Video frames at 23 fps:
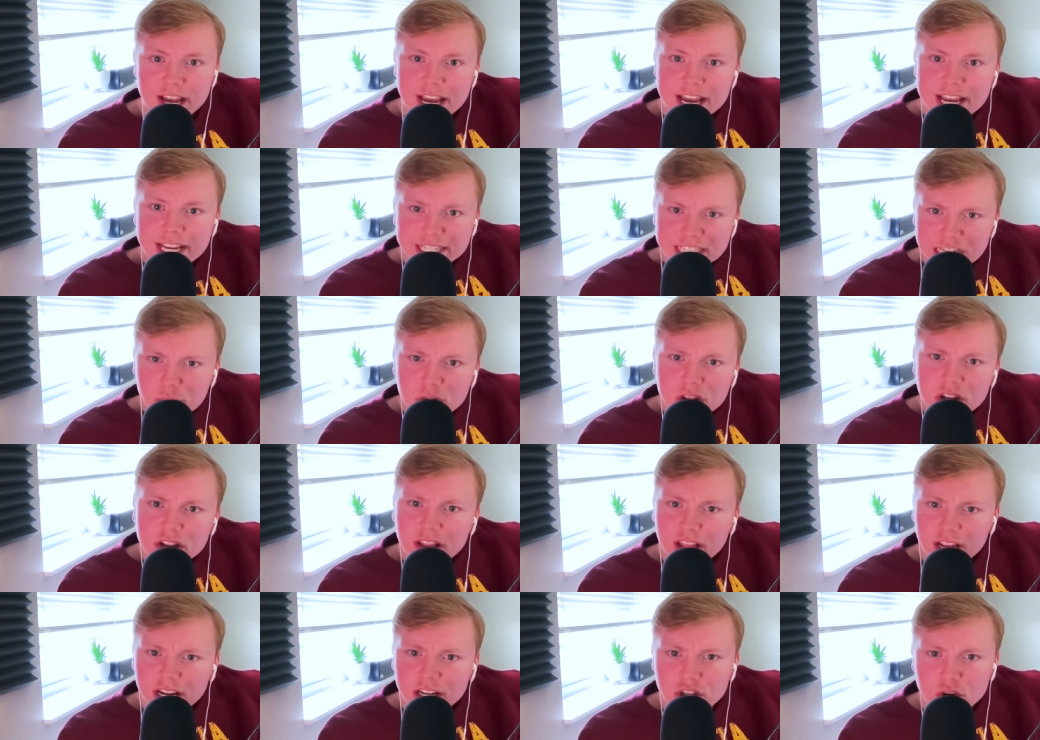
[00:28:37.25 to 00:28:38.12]
See what you
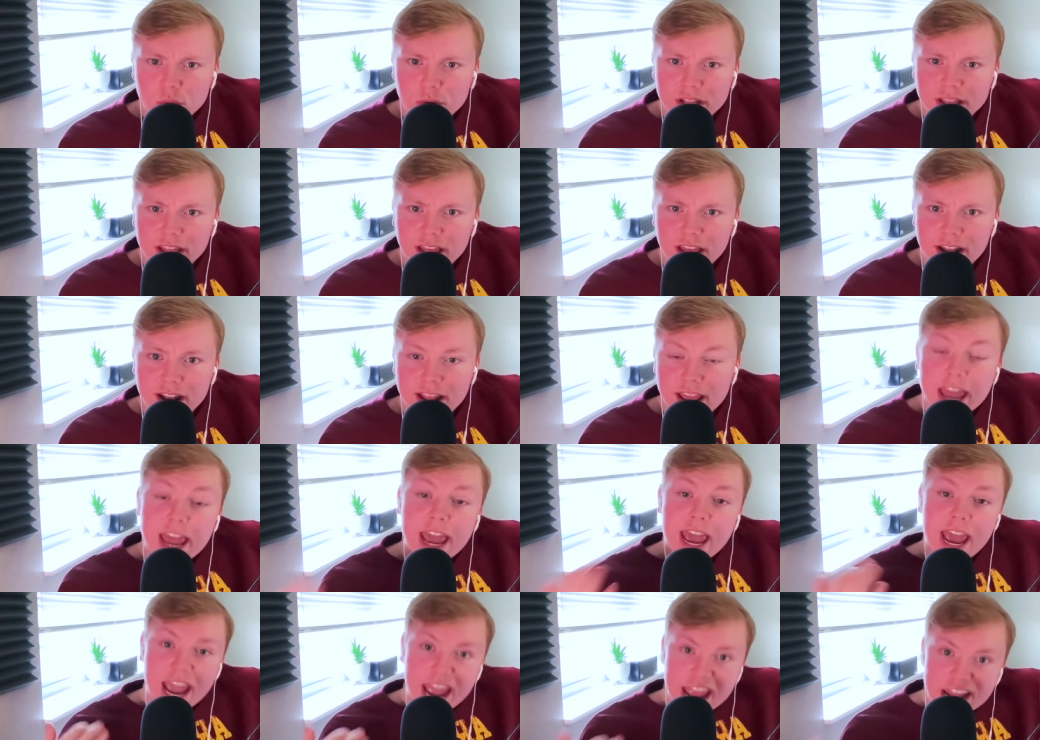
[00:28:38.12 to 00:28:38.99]
like doing then
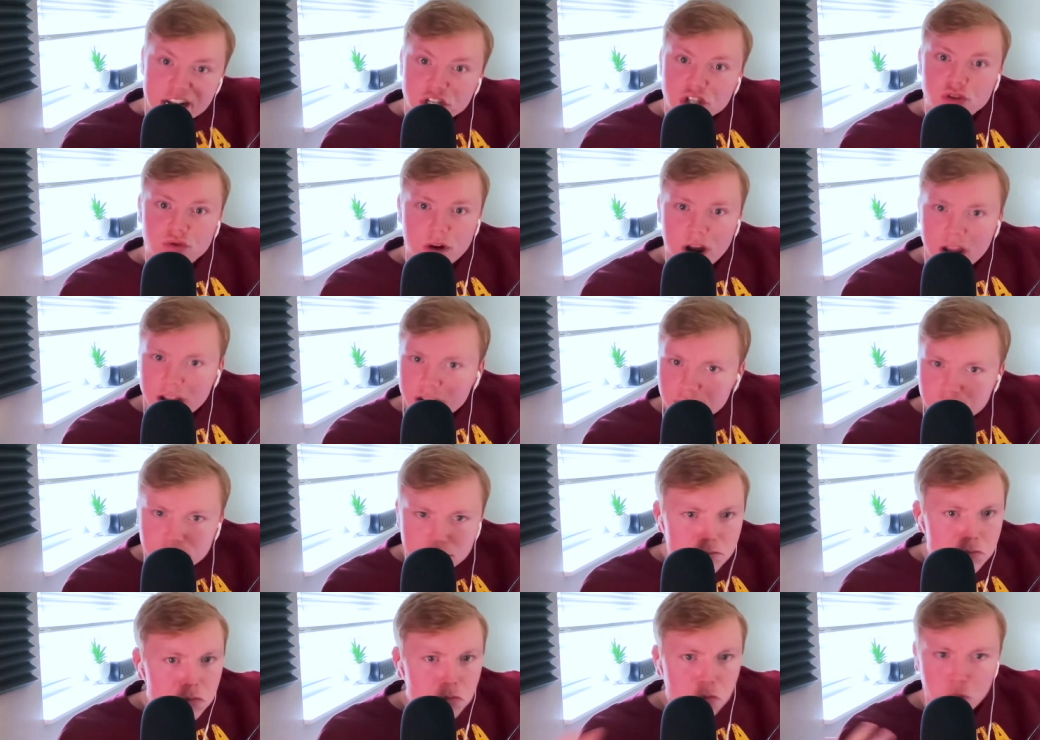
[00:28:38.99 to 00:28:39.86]
and try to
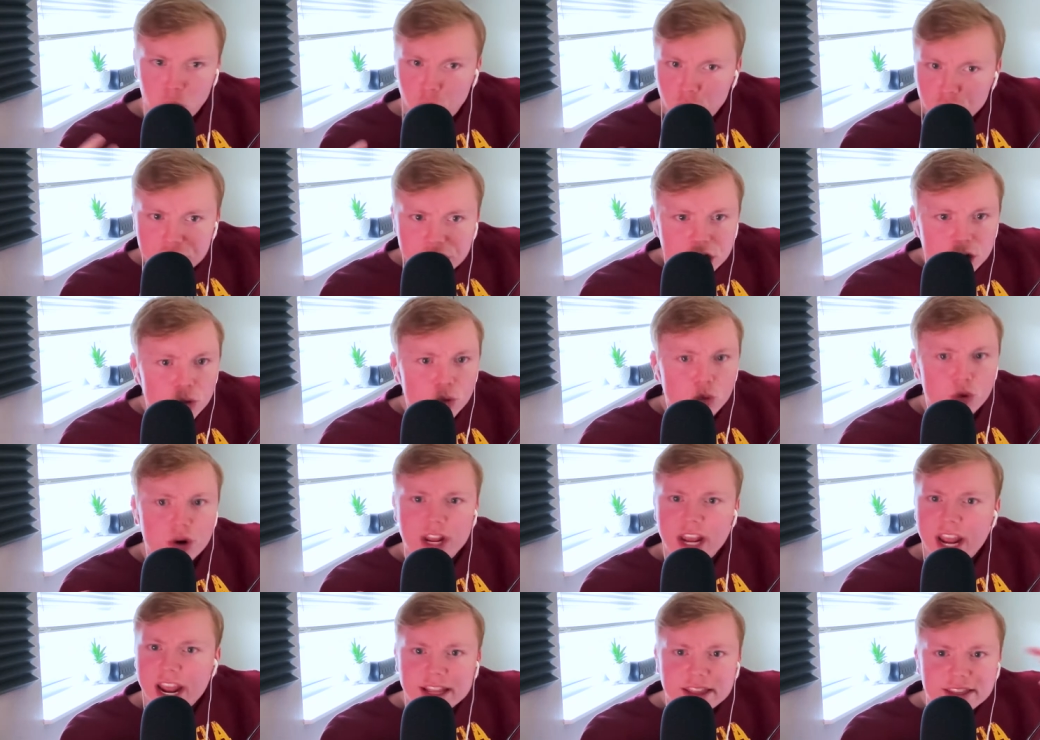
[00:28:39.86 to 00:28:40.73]

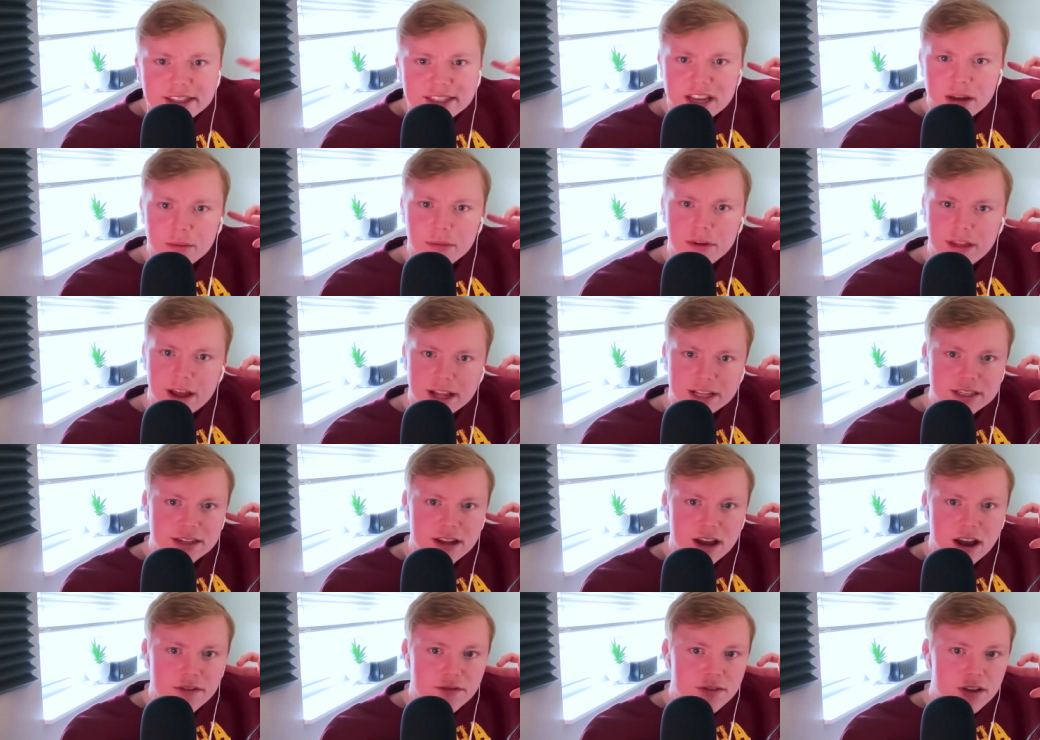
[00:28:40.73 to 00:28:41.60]
recreate some of that
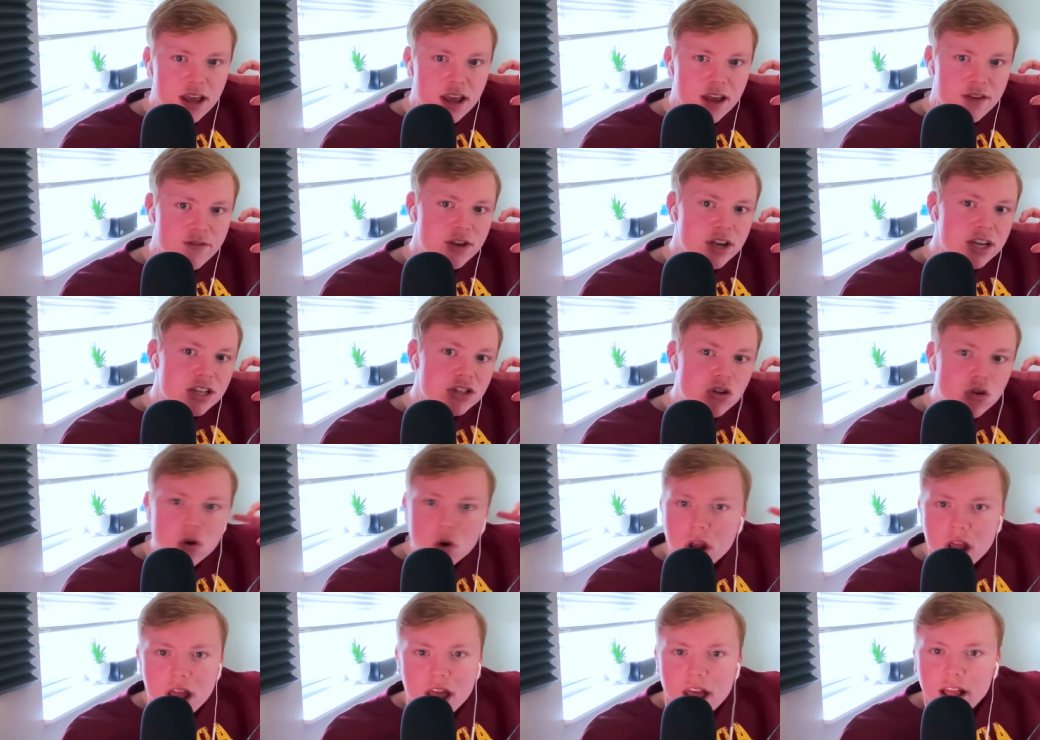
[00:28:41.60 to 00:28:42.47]
stuff. If you guys are
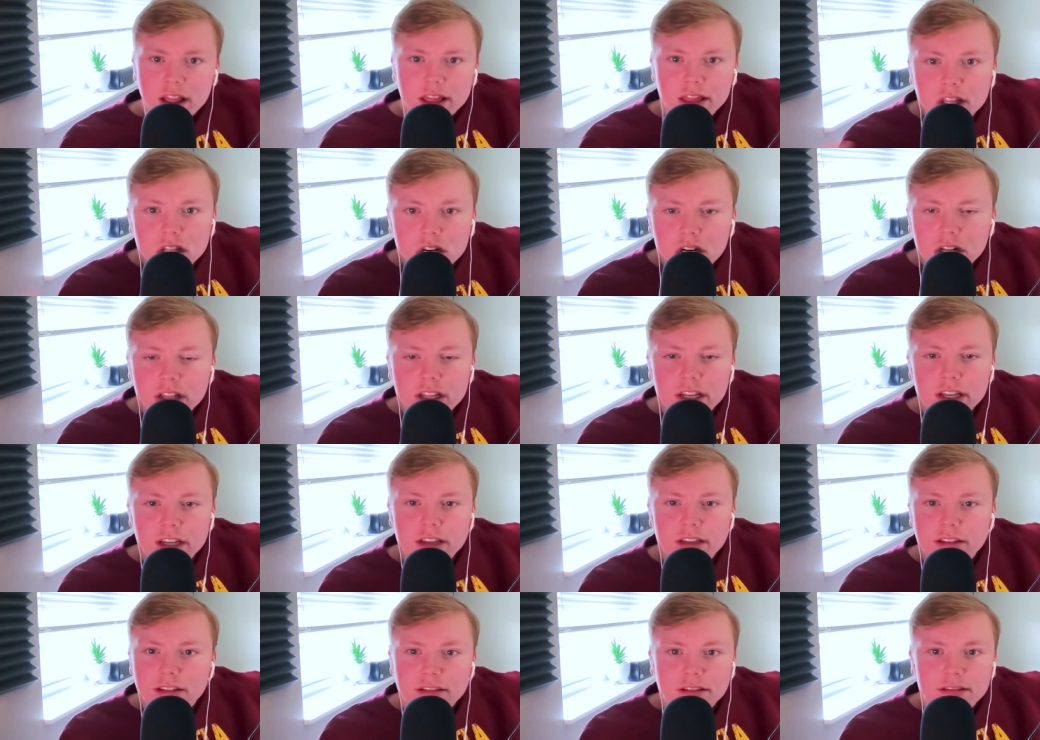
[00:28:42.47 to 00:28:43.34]
literally